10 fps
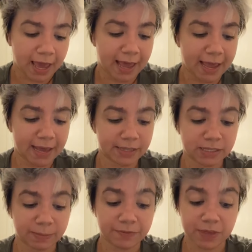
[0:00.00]
And
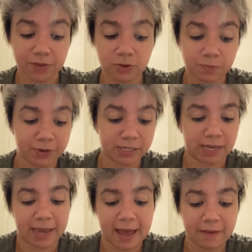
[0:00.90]
some of the other points
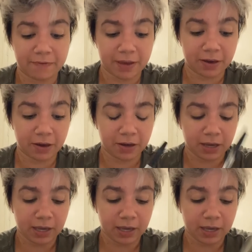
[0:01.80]
I have here,